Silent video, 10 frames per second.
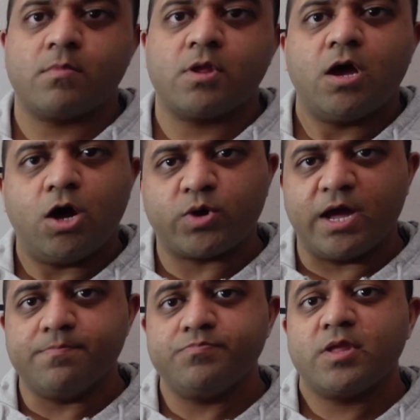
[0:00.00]
Okay,
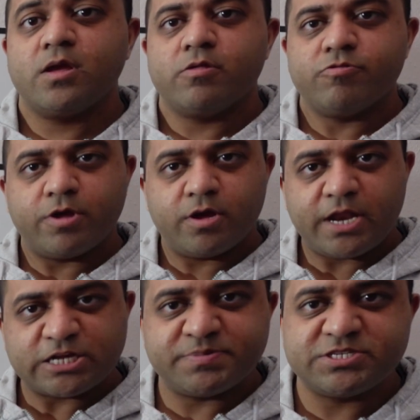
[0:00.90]
the next
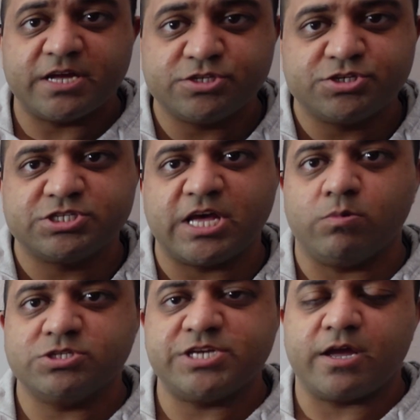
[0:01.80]
percentages that we'll
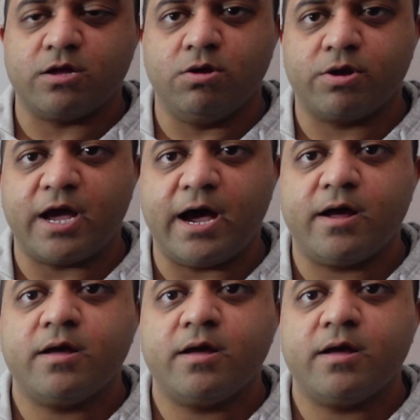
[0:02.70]
take a look at